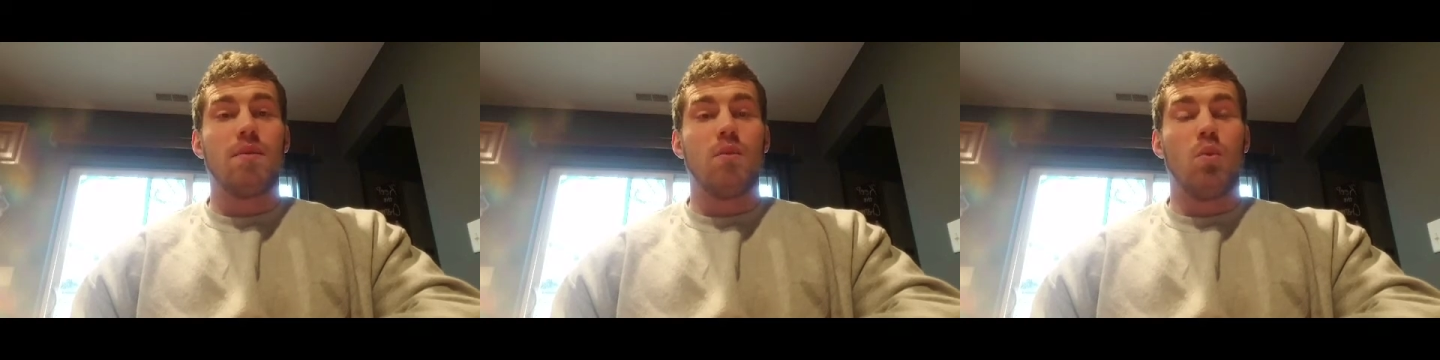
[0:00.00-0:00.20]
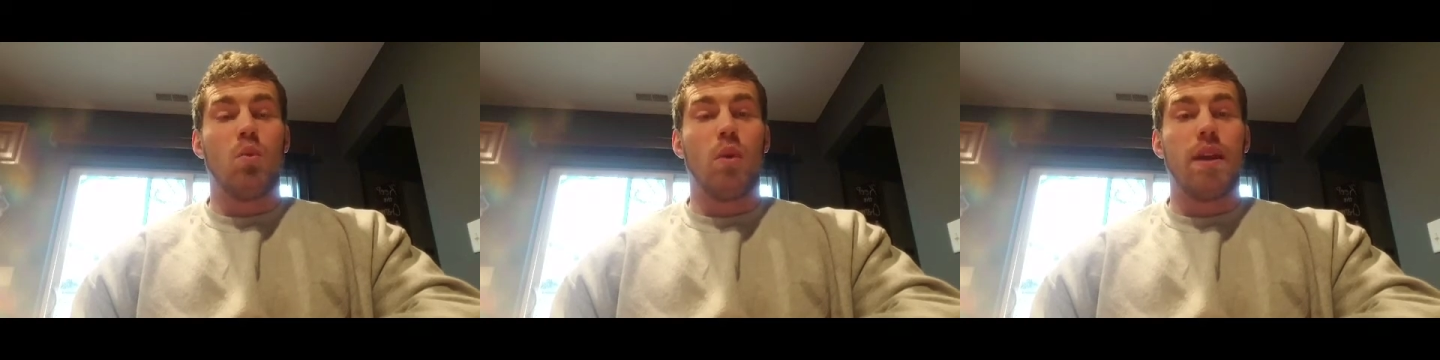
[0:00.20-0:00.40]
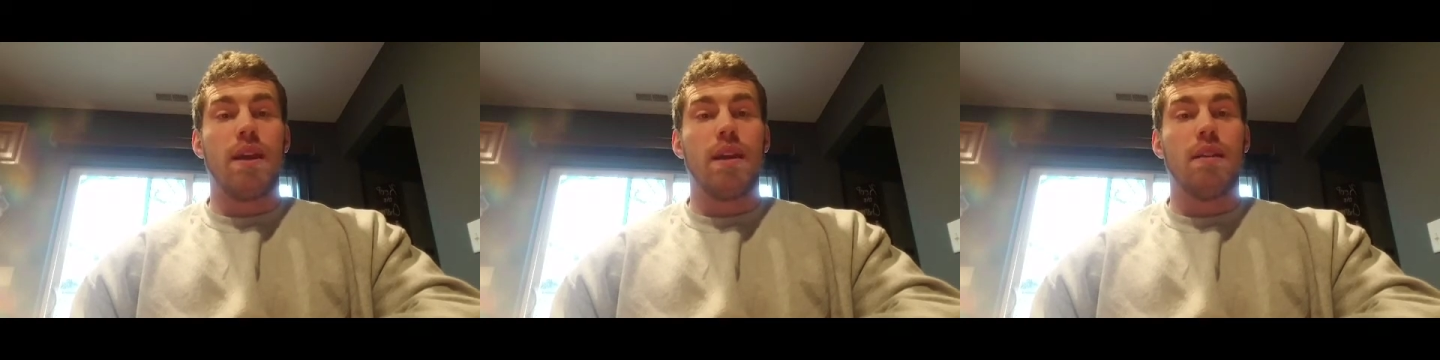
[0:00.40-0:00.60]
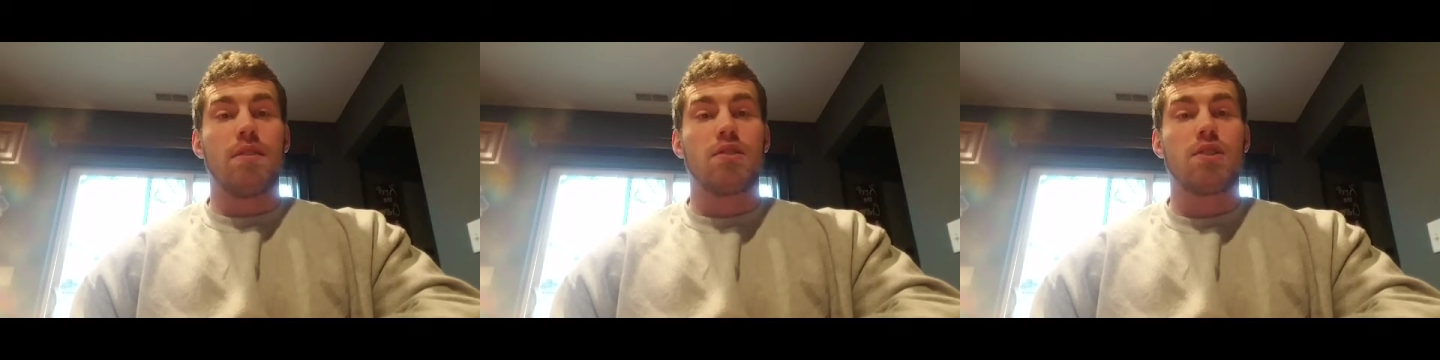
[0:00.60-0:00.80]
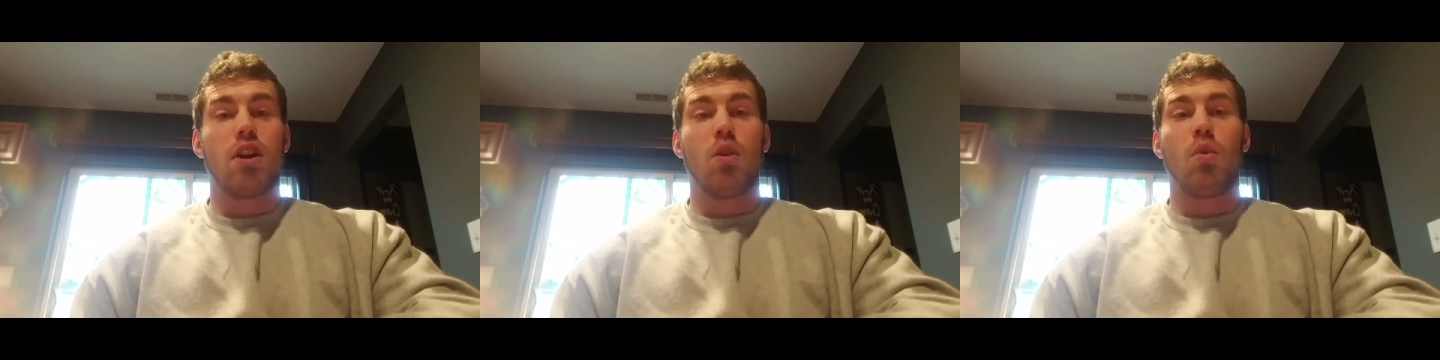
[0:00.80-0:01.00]
we
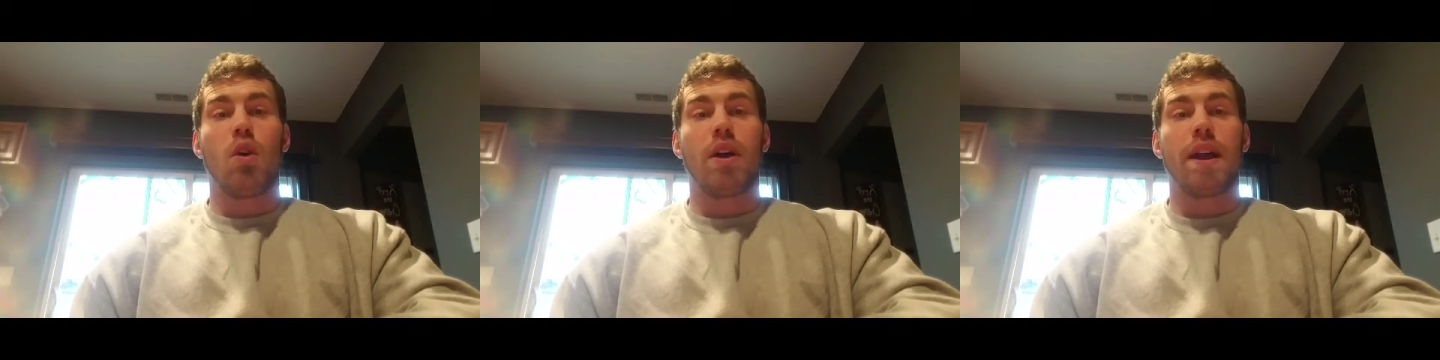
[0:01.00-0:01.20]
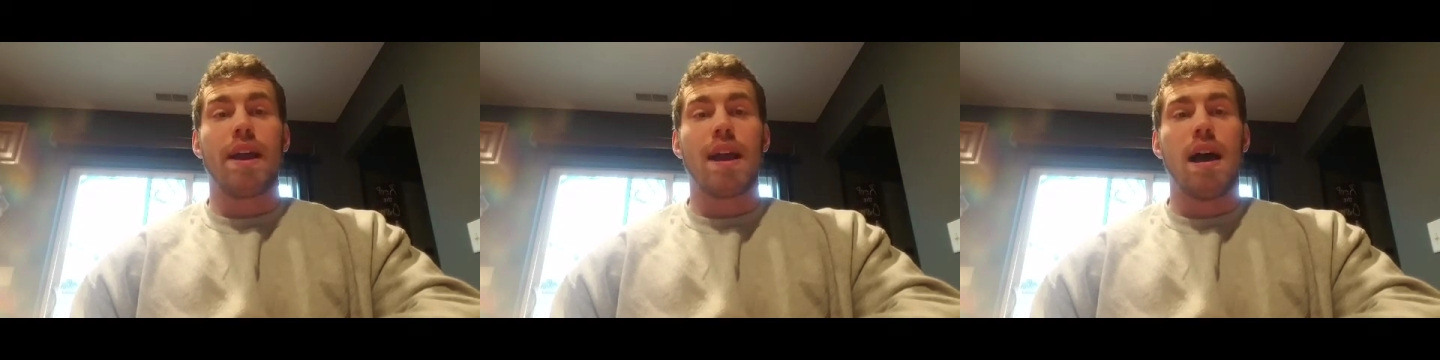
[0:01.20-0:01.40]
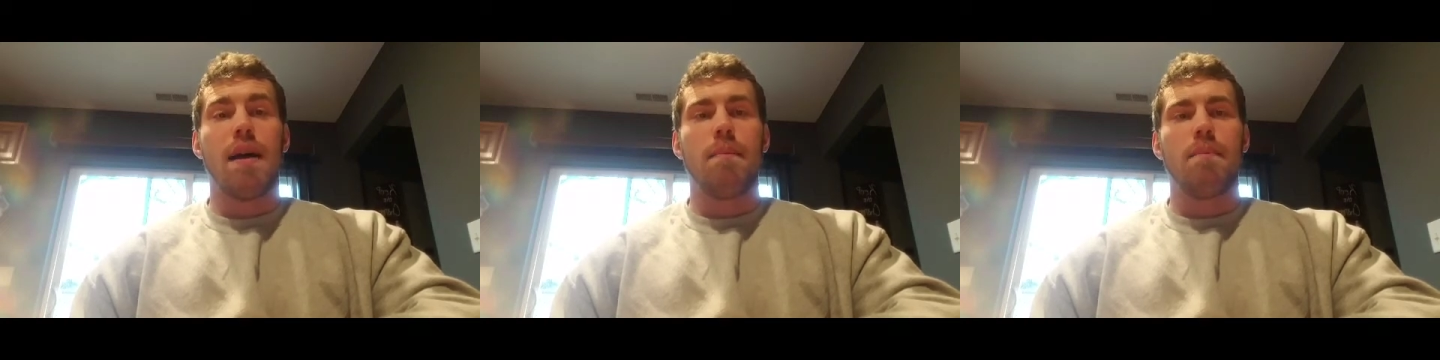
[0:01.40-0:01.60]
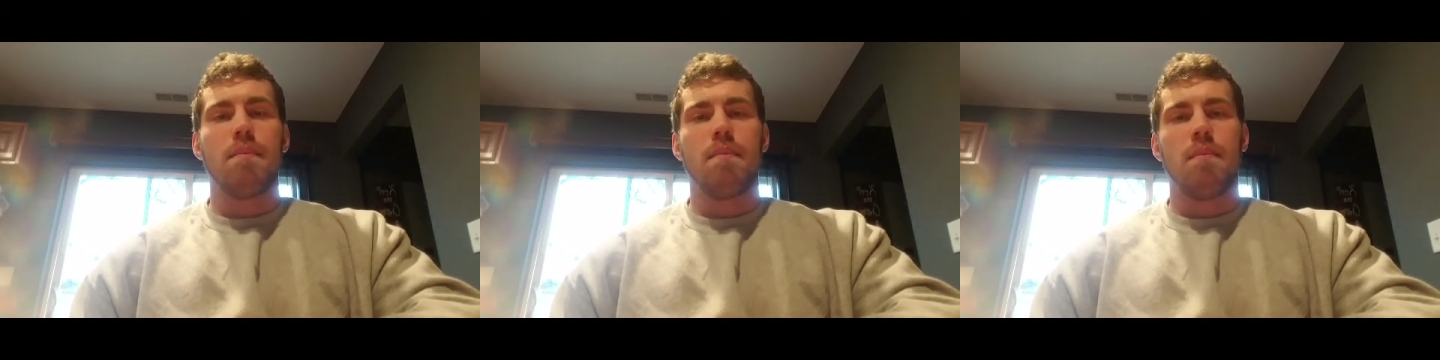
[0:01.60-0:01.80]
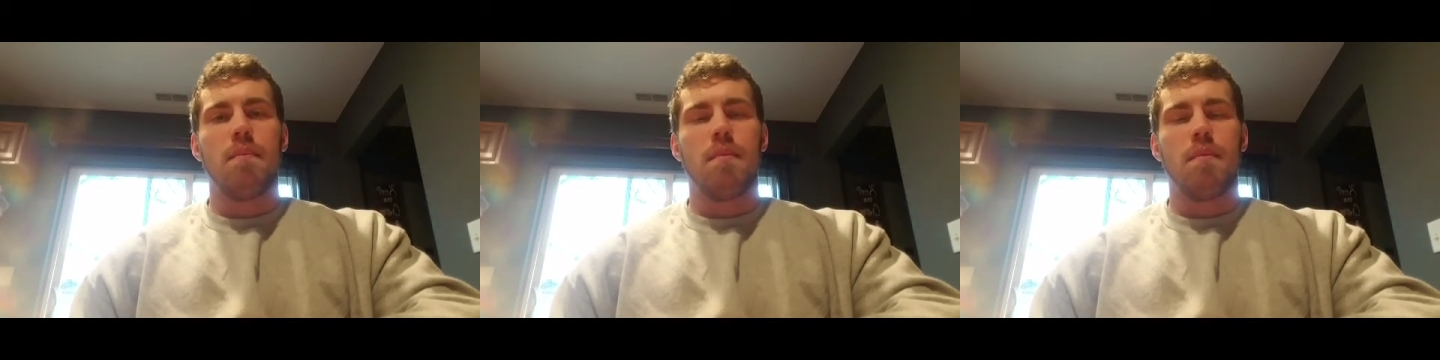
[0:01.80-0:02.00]
start working
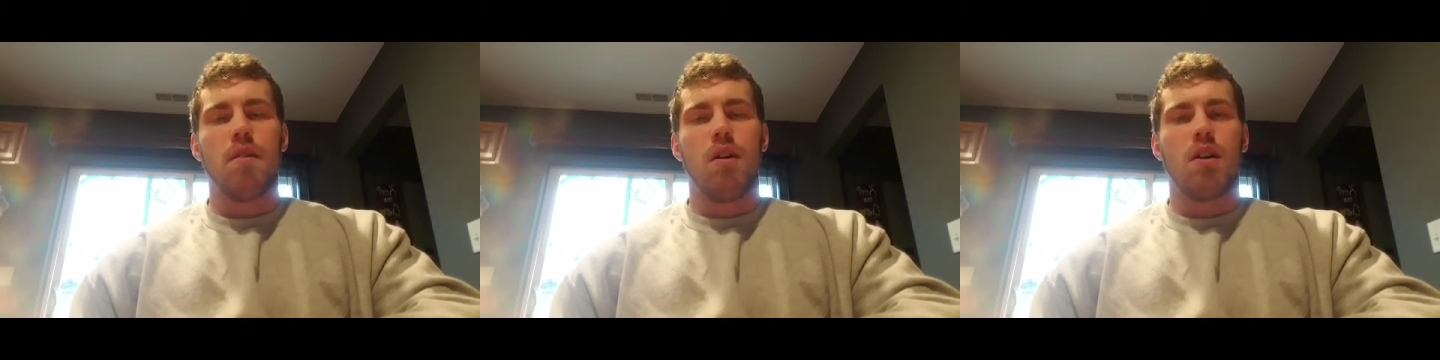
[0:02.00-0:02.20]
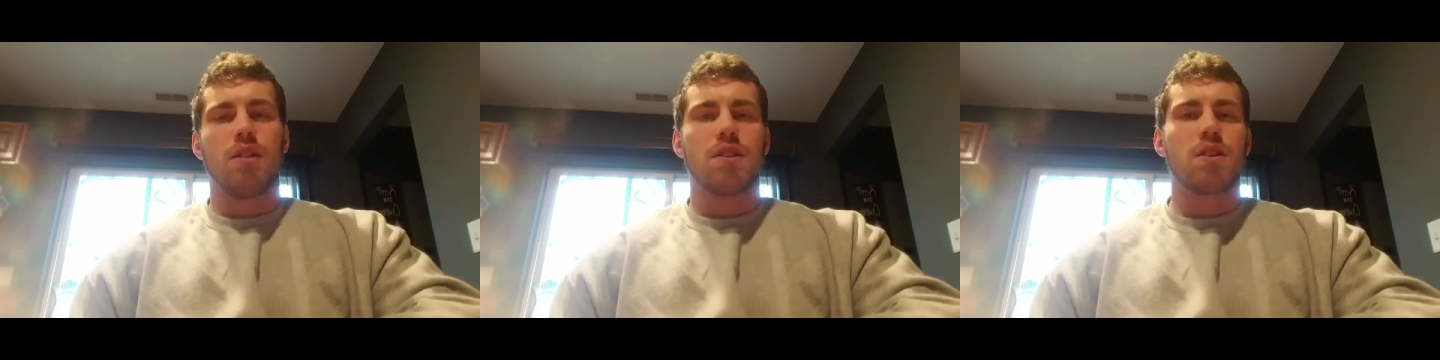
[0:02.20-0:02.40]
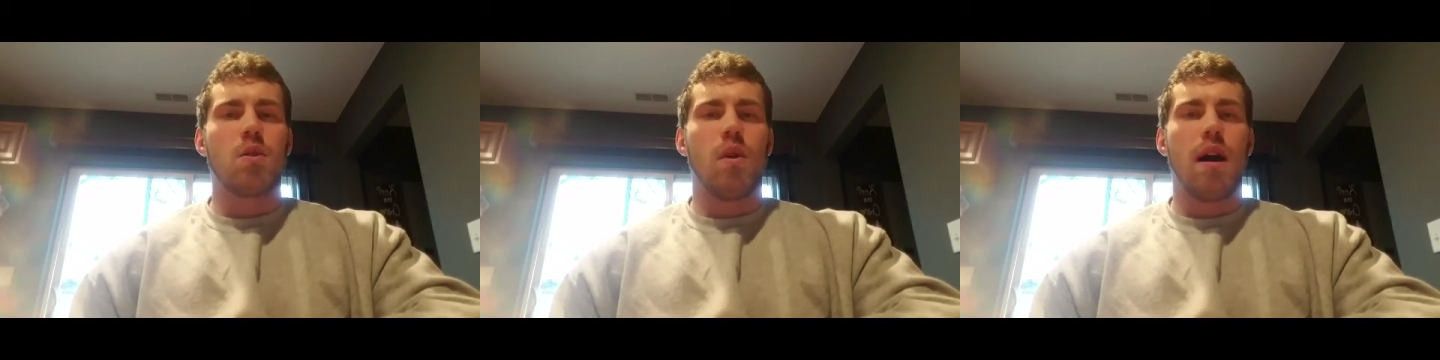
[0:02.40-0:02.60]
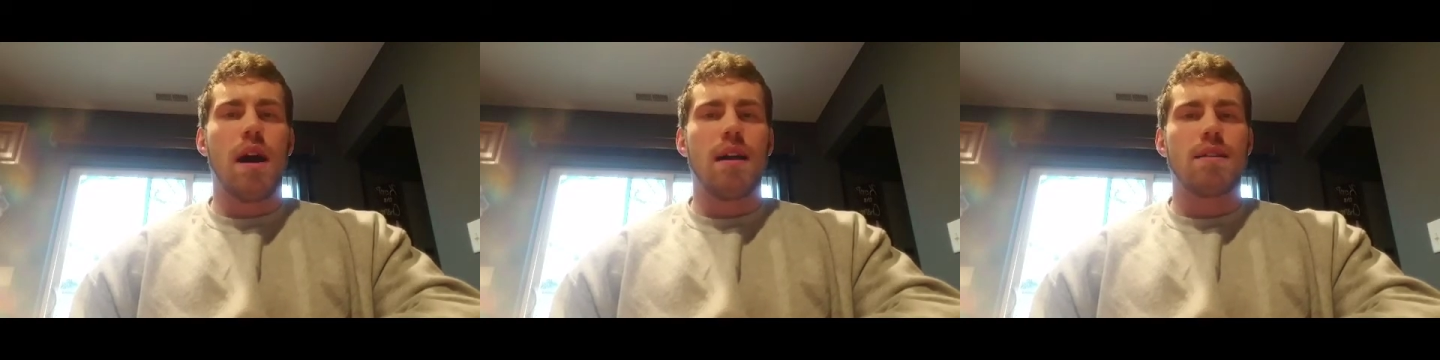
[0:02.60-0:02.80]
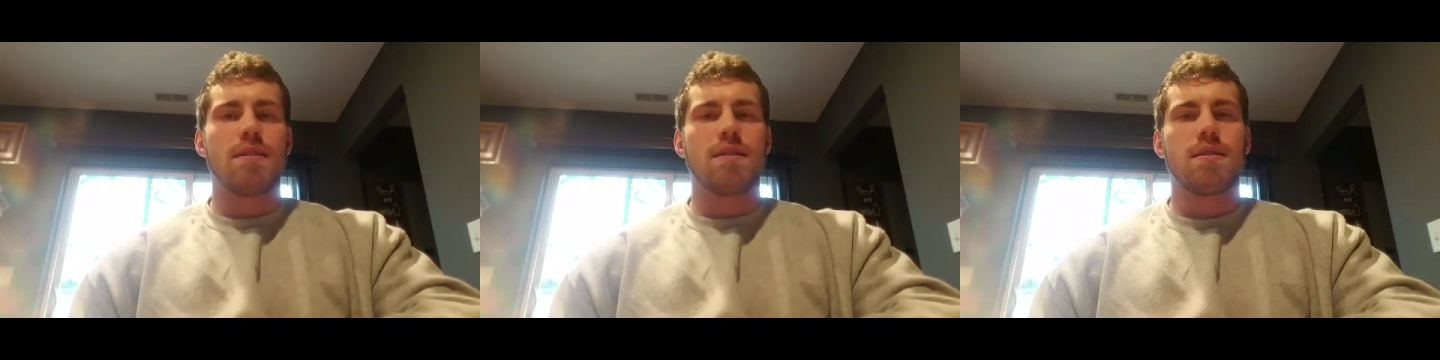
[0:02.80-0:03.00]
up on
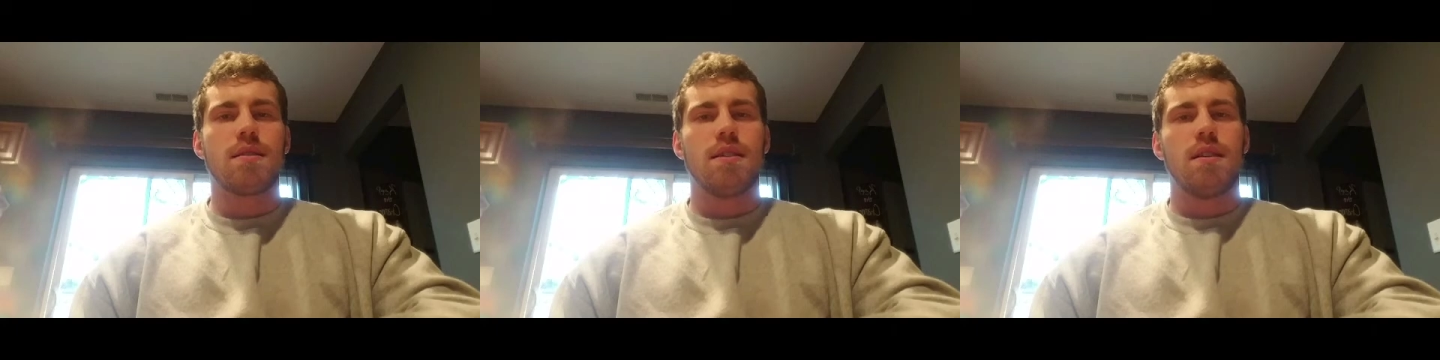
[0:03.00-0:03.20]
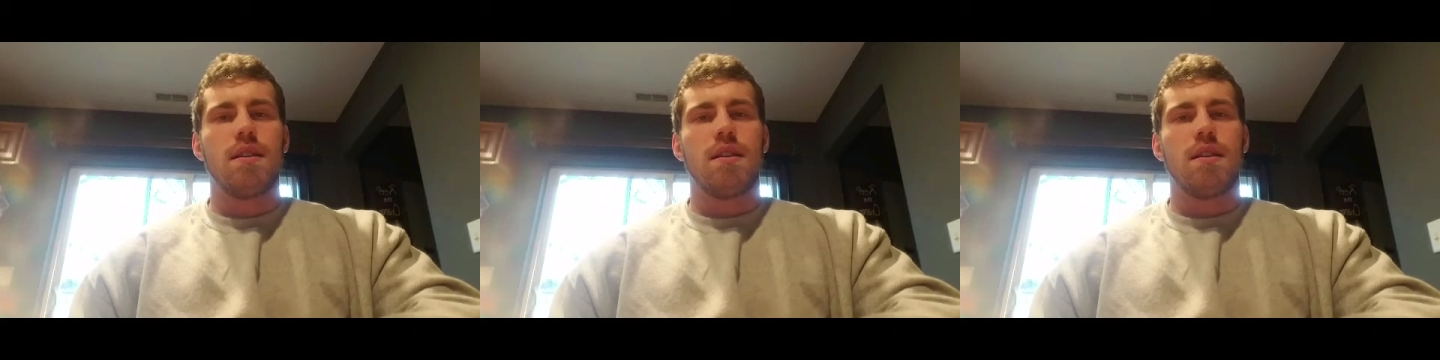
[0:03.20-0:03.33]
squats,